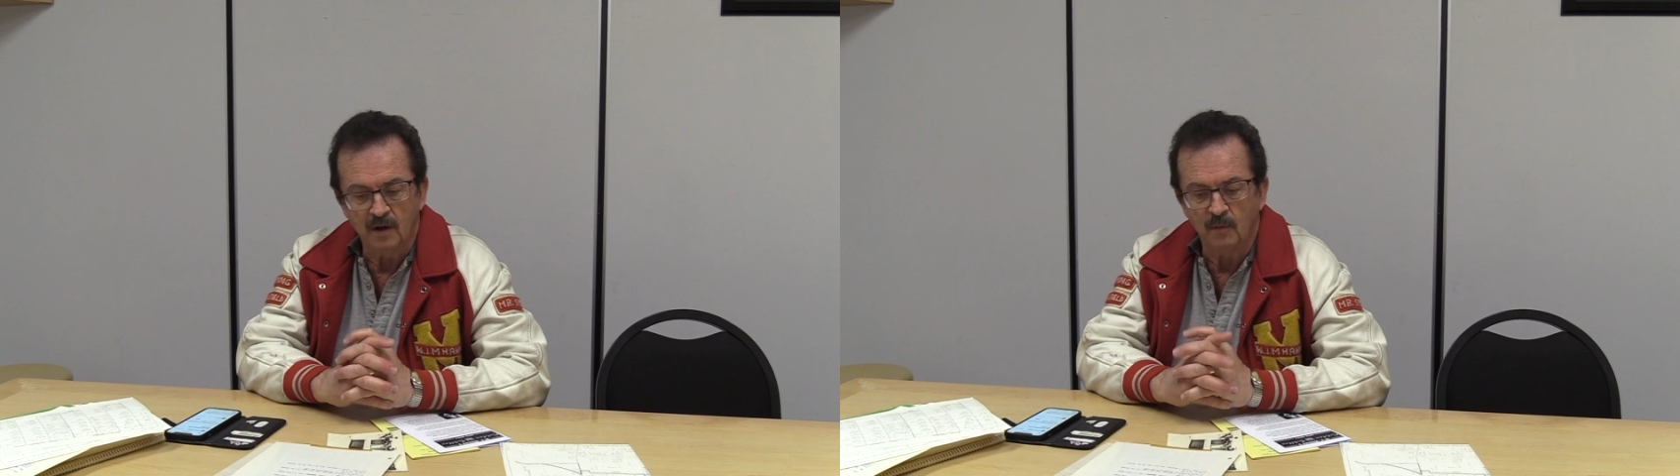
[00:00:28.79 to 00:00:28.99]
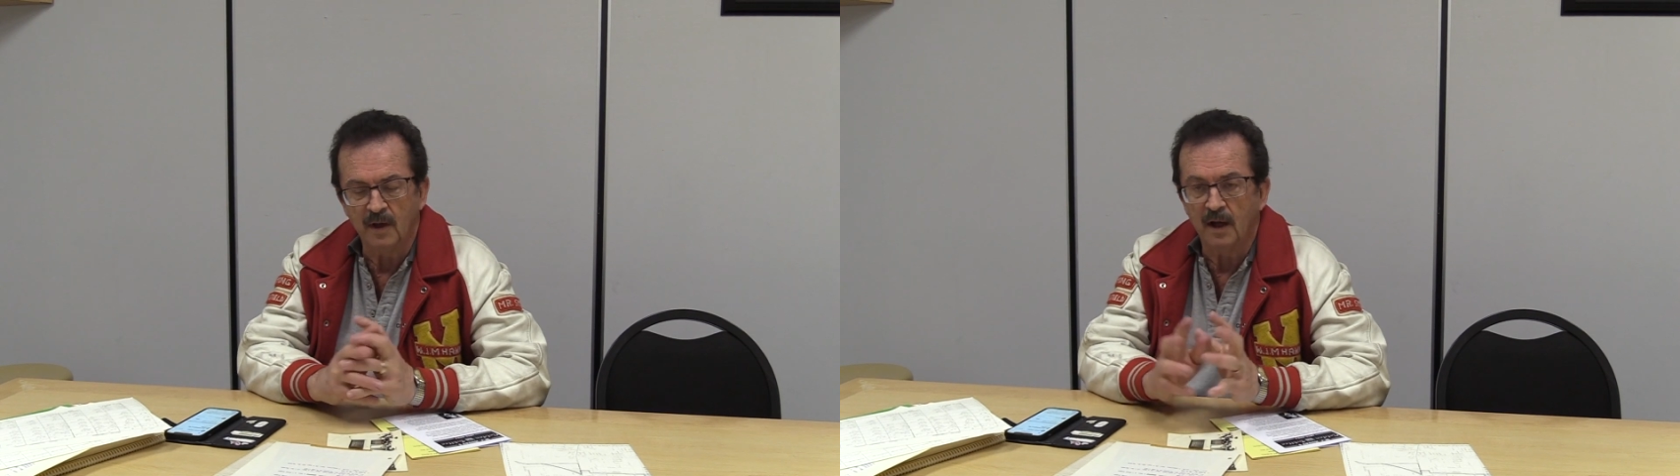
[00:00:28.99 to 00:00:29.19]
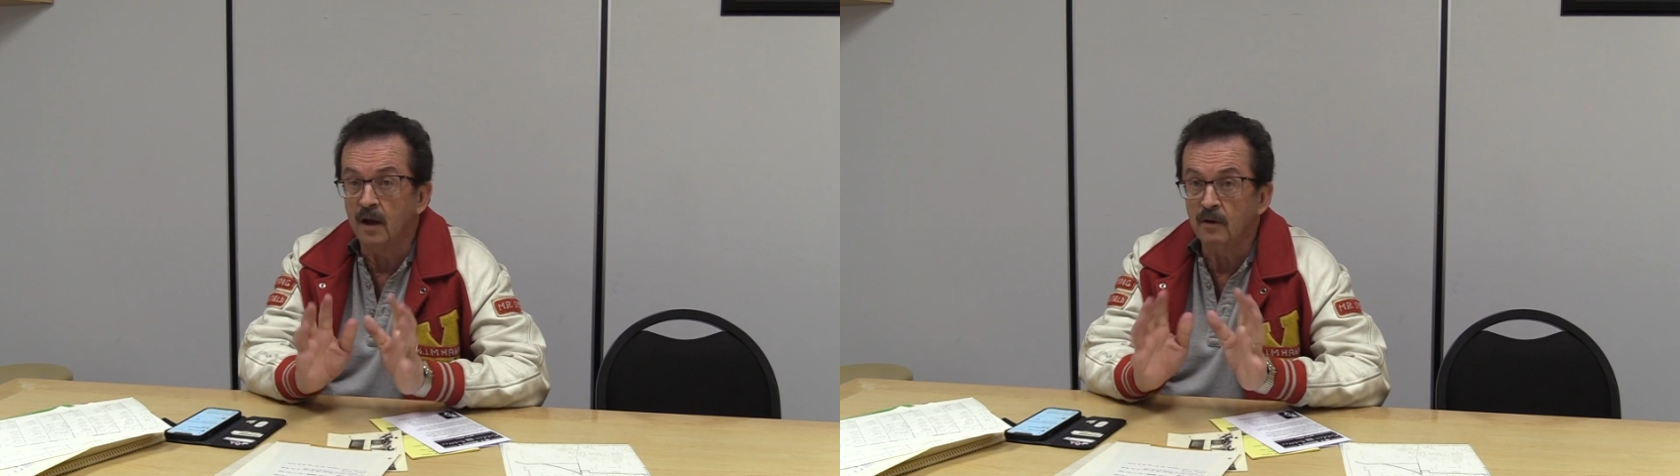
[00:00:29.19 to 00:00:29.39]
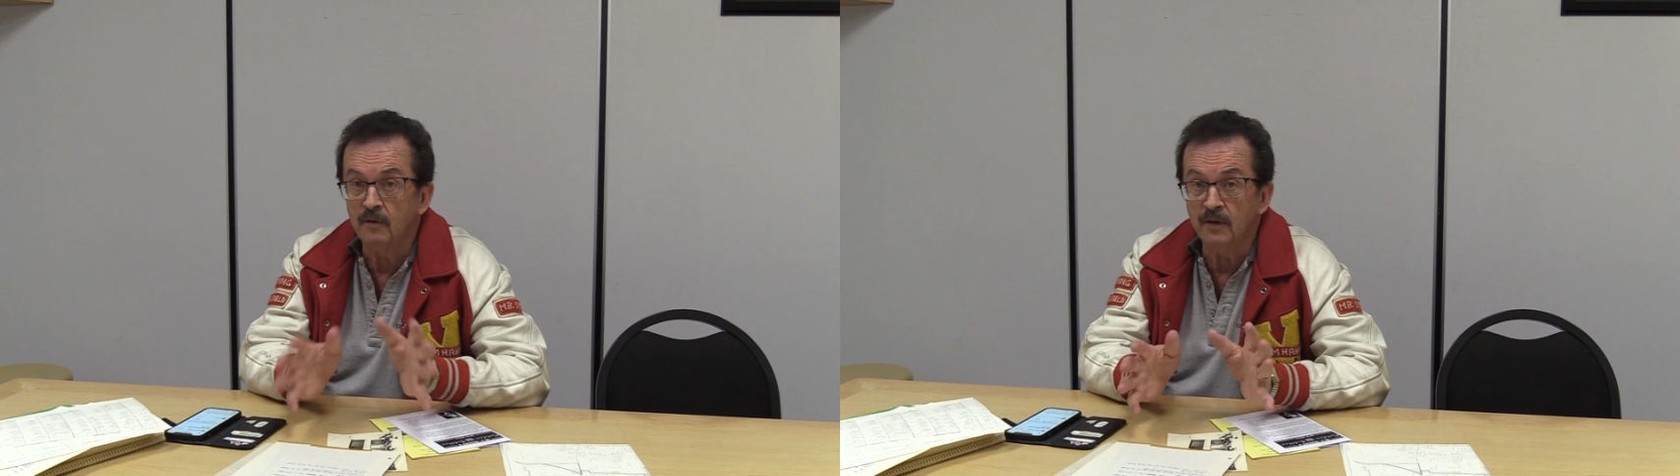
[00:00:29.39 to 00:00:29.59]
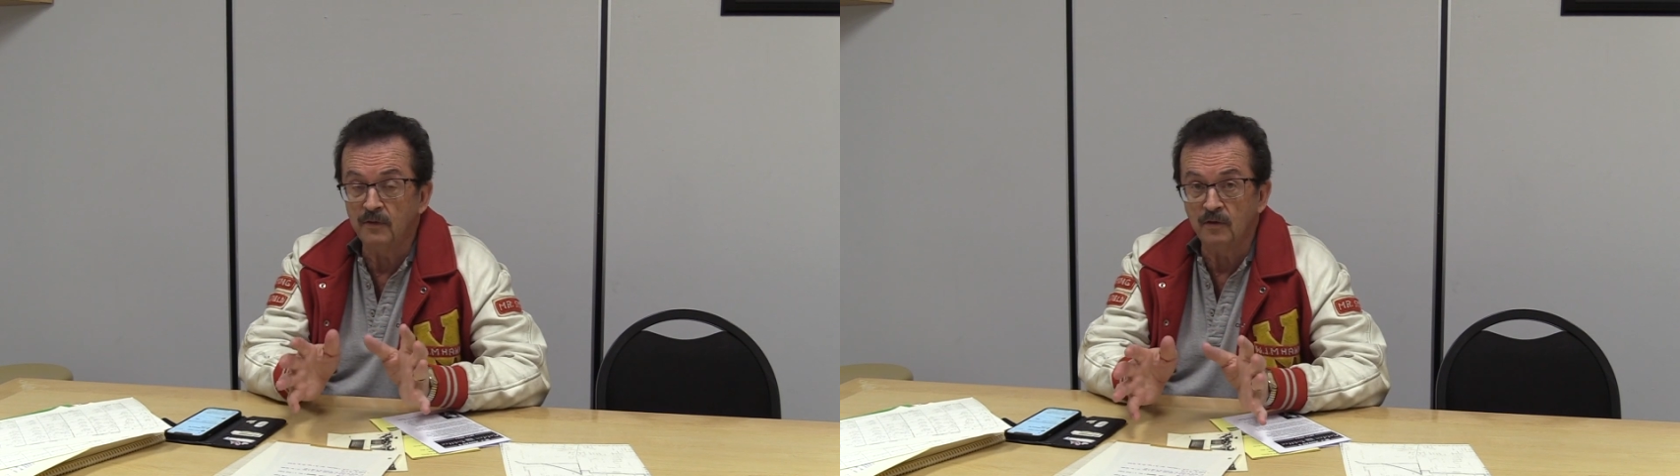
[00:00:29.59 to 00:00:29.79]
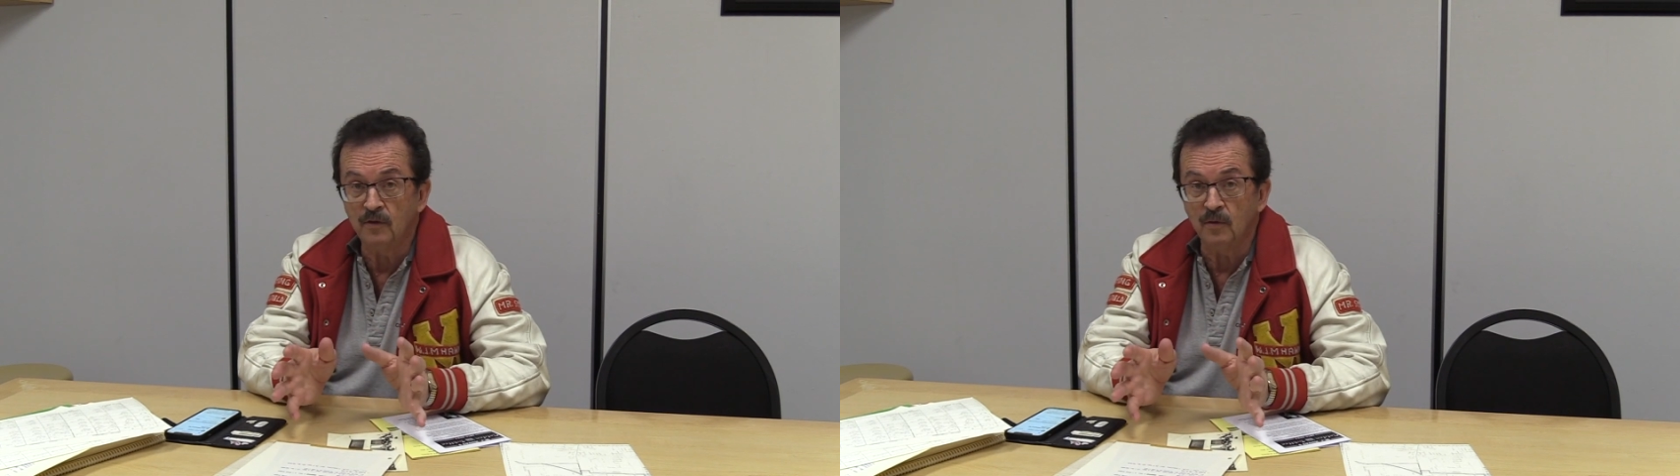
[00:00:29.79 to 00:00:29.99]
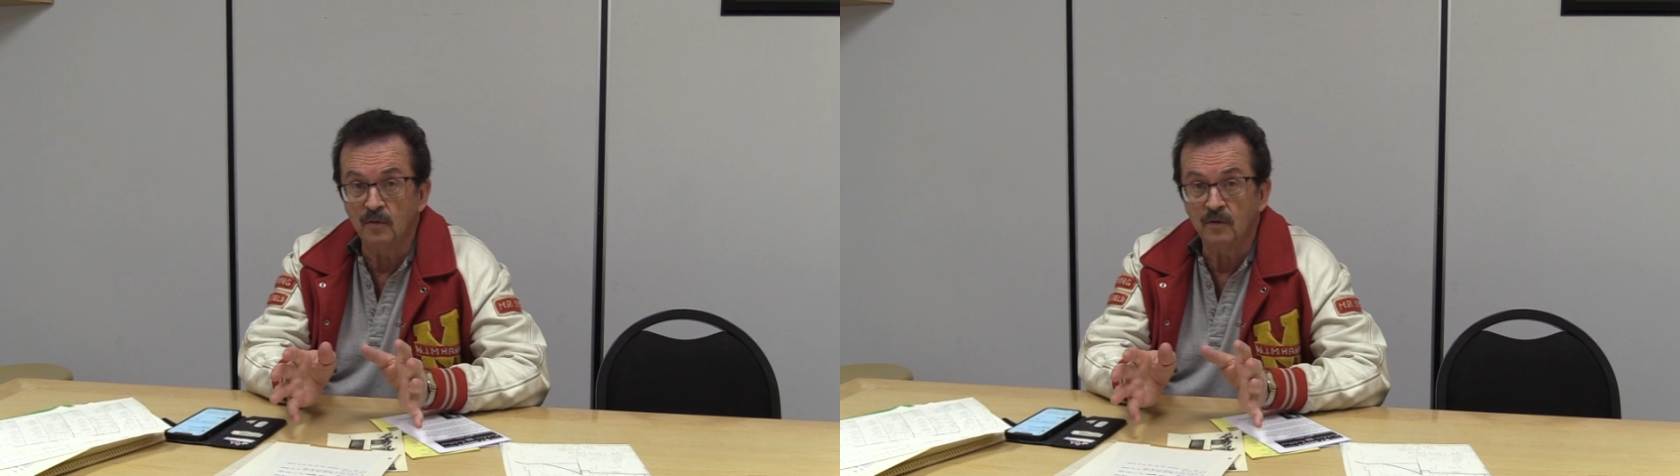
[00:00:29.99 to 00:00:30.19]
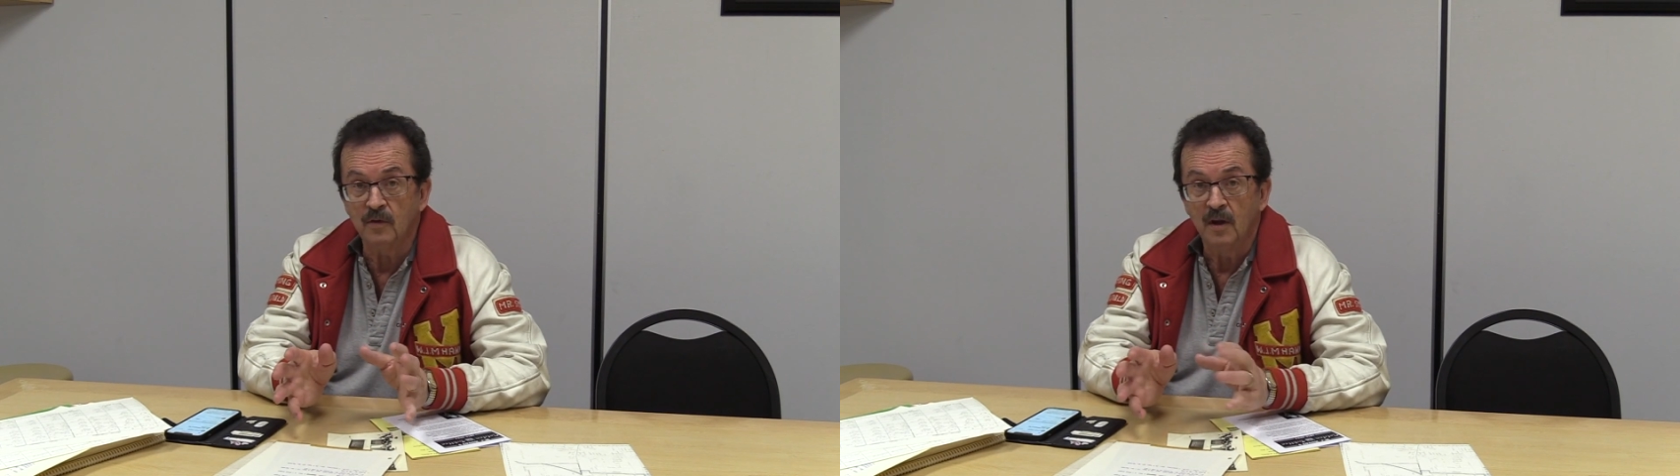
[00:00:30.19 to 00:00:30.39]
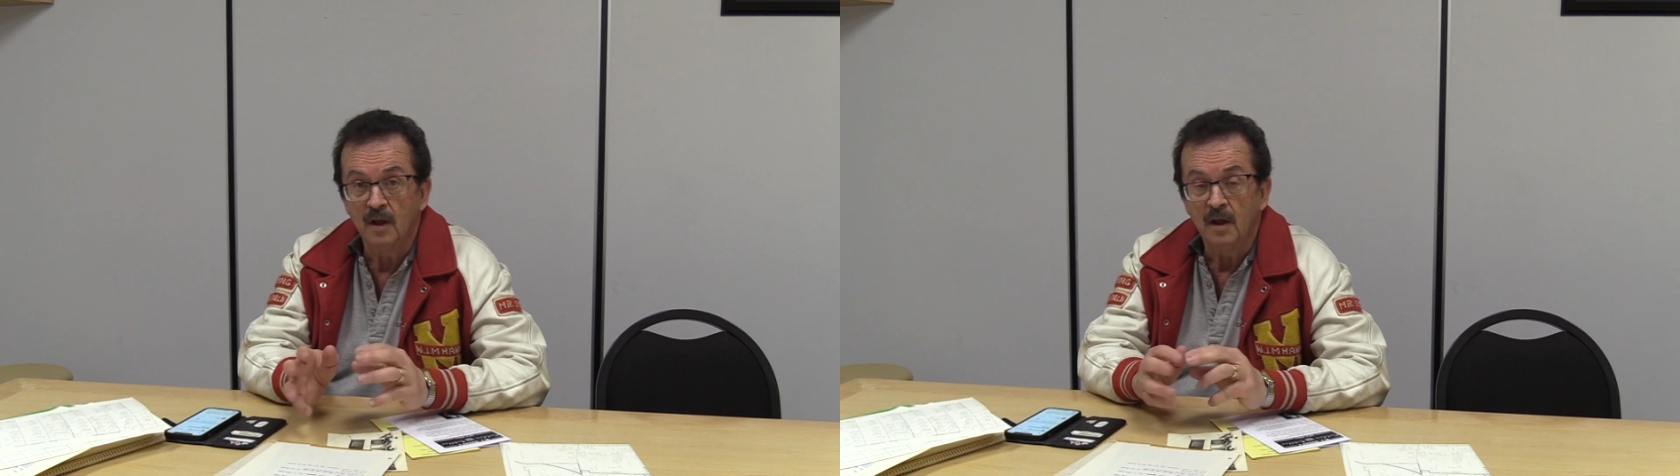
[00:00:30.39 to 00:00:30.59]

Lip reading: we had 150 students.